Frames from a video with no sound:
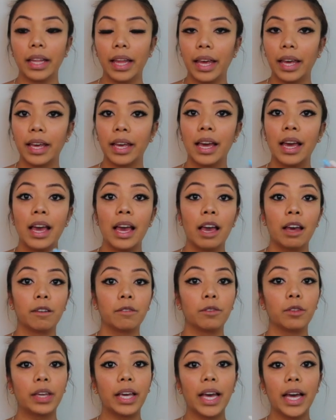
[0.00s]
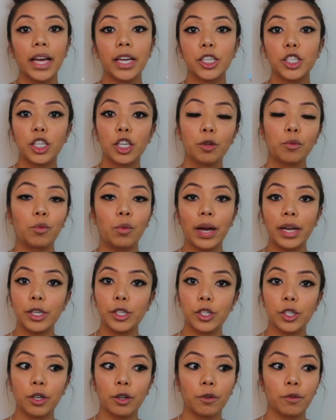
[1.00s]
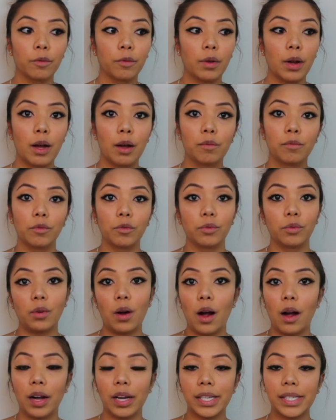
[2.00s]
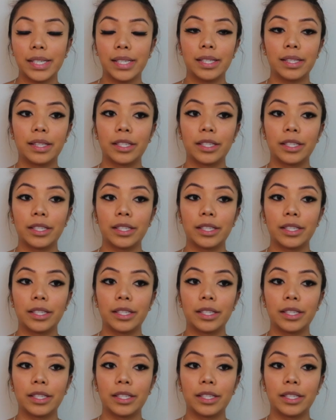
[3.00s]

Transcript: Like if you get a cheap white shirt from Ross,